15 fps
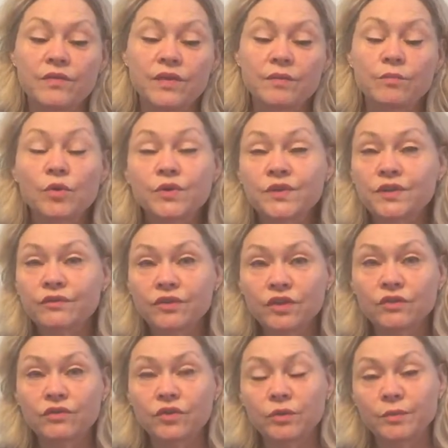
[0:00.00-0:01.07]
The most severe
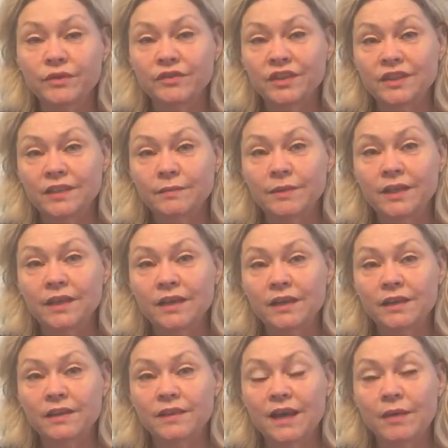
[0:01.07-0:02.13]
form of anemia
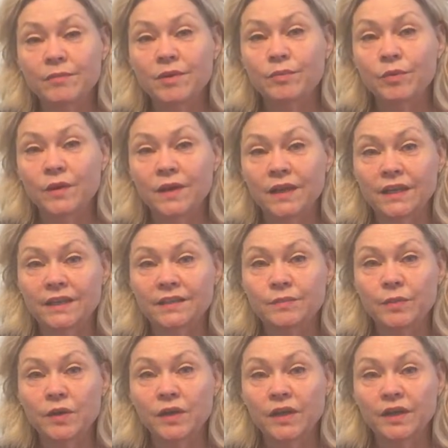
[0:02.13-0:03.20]
that people can
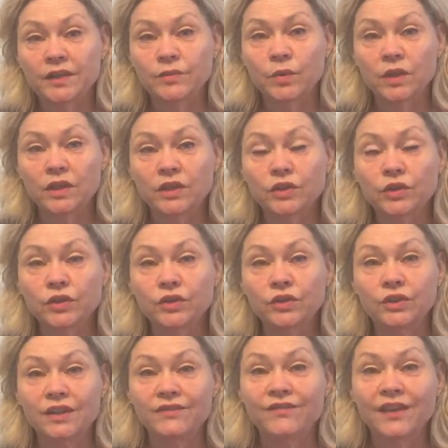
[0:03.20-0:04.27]
experience will
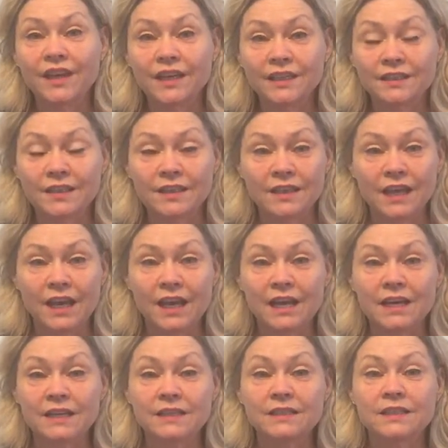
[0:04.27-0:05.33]
include the face and the
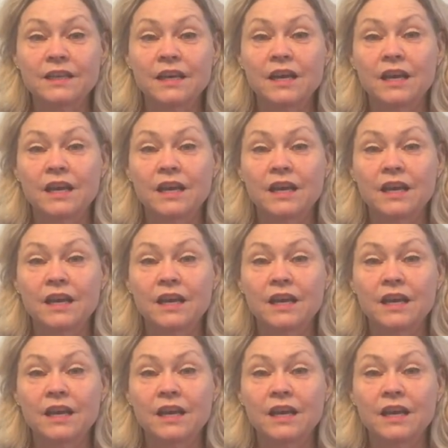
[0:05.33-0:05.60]
hands,